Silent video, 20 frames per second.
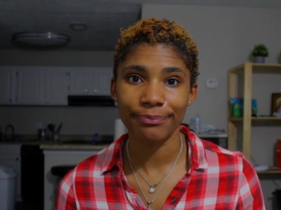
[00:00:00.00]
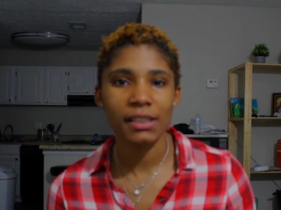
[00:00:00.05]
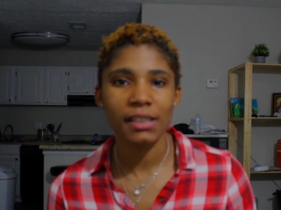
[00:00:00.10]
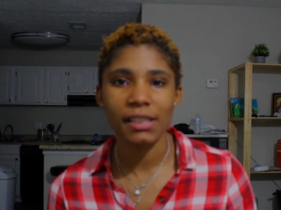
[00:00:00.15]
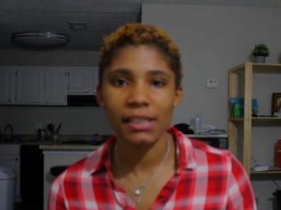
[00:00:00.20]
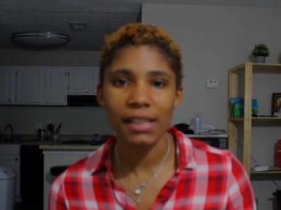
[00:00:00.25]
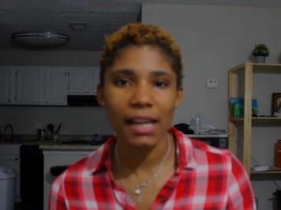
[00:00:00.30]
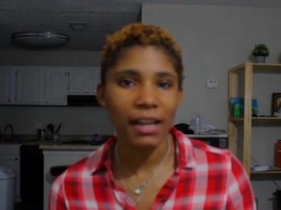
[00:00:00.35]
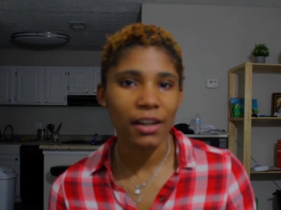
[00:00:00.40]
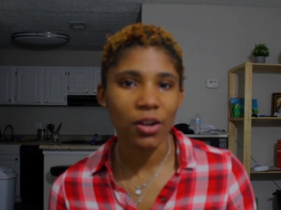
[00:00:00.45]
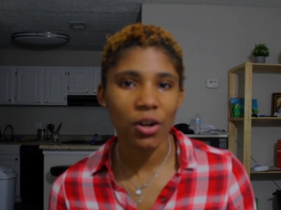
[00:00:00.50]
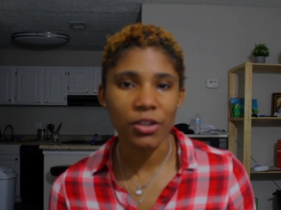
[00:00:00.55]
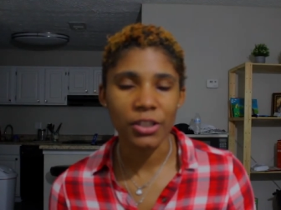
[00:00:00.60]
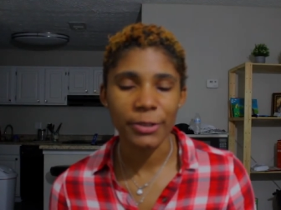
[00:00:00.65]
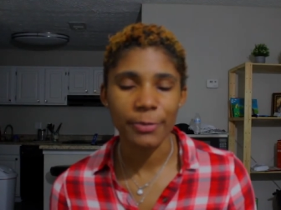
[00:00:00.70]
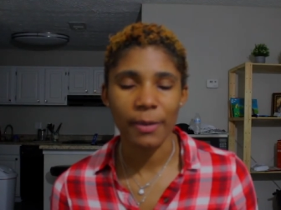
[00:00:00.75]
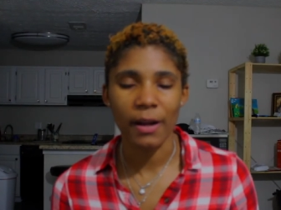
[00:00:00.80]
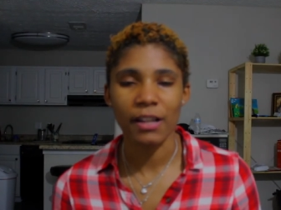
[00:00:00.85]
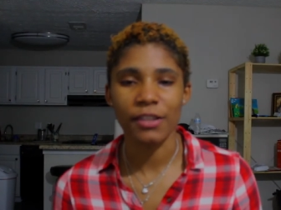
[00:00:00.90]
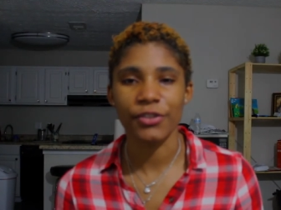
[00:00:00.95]
This is not at all
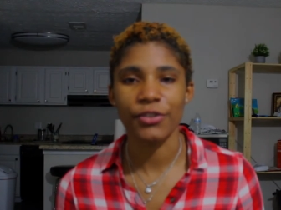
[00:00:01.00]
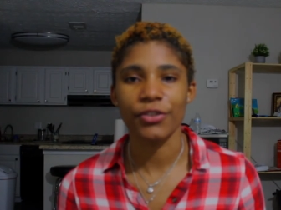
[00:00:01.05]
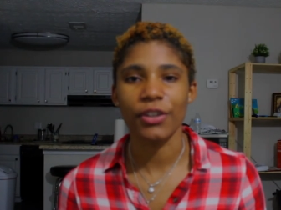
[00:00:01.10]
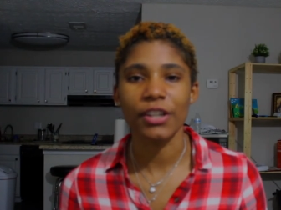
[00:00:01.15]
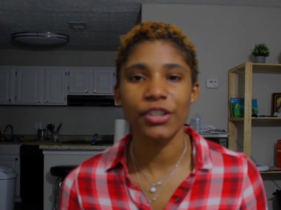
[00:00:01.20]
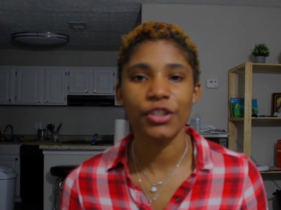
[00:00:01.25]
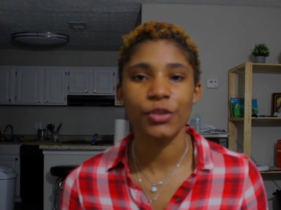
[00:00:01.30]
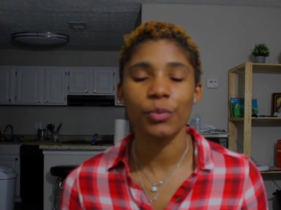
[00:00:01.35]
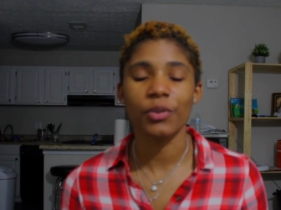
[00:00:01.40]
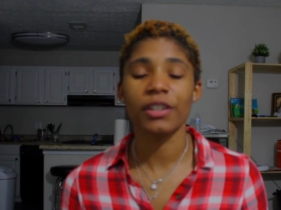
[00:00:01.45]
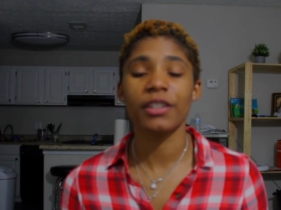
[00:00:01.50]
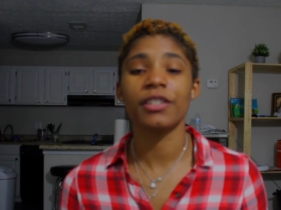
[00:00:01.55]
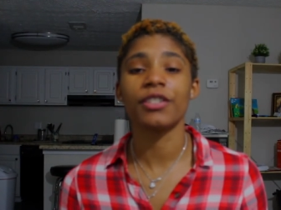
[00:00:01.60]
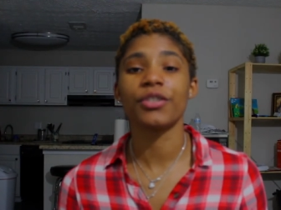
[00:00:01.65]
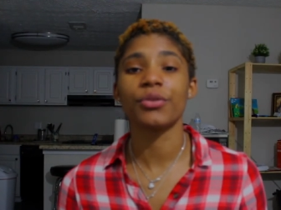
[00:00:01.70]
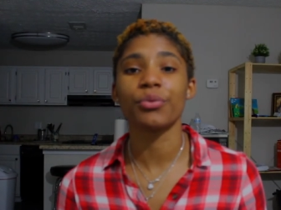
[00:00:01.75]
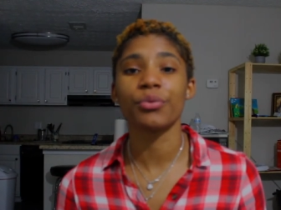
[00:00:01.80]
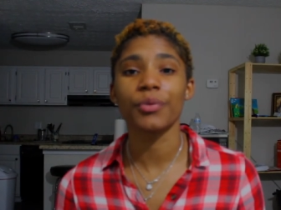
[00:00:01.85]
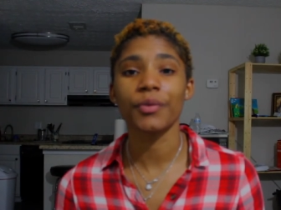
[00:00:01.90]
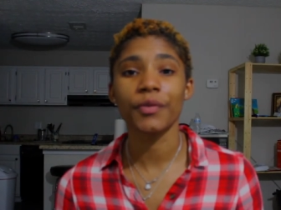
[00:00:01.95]
sponsored. I just wanted to
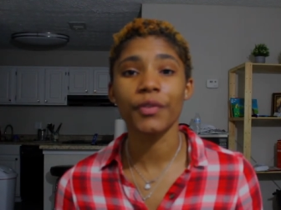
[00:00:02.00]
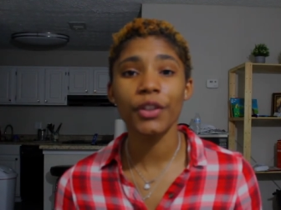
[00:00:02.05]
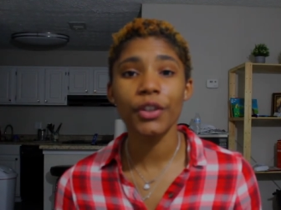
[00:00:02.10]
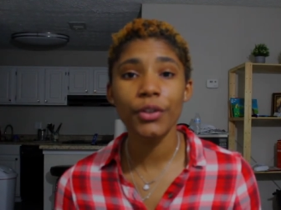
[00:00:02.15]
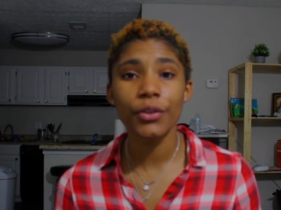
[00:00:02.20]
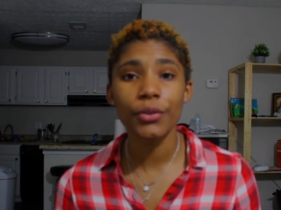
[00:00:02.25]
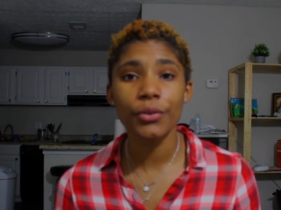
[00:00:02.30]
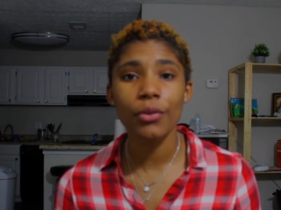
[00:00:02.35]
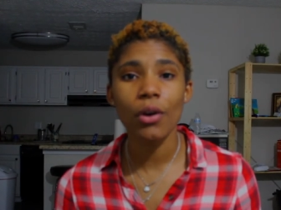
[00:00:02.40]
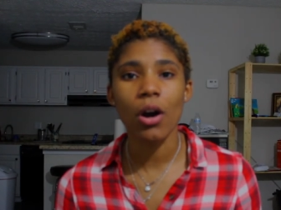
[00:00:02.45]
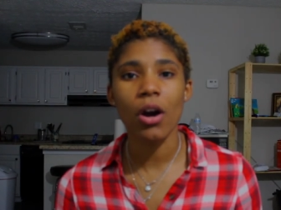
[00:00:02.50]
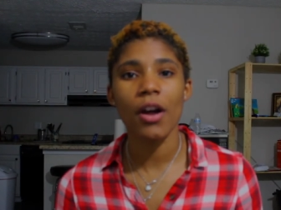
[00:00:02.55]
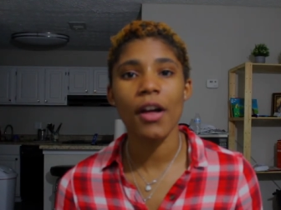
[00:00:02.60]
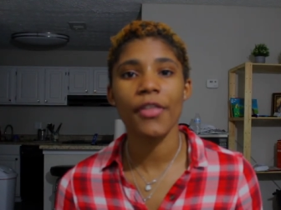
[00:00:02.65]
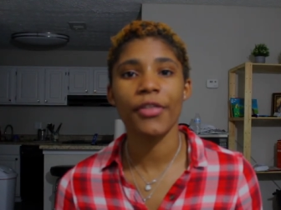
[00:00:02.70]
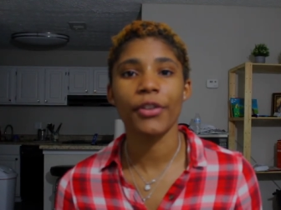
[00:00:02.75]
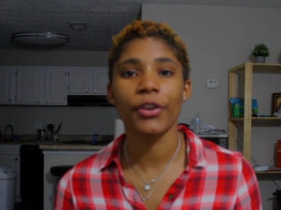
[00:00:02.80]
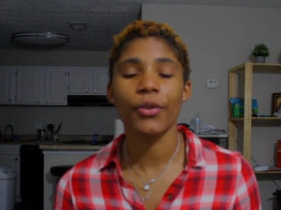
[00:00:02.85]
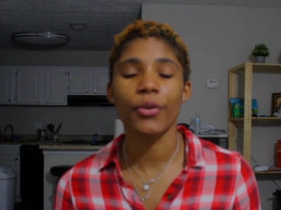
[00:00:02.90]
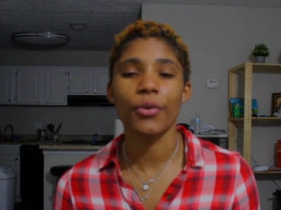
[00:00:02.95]
do a review
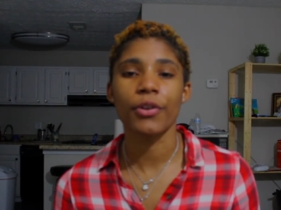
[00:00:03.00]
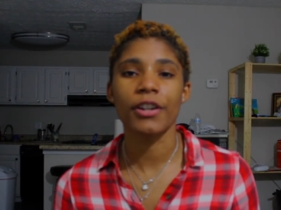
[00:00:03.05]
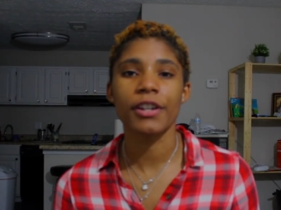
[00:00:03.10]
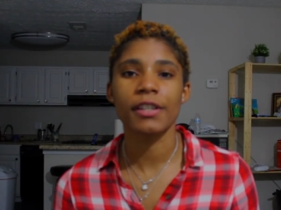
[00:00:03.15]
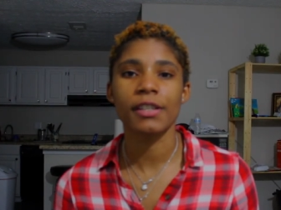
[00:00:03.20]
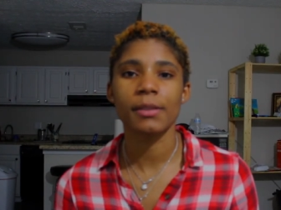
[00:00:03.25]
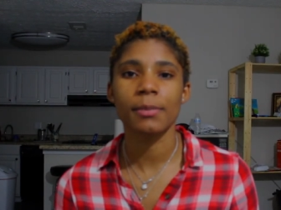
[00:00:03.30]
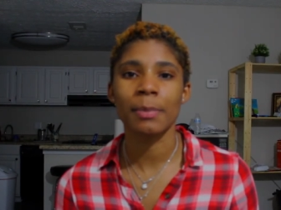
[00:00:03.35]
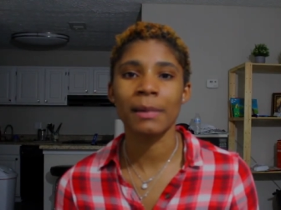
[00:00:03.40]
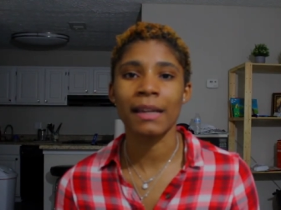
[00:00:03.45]
on the course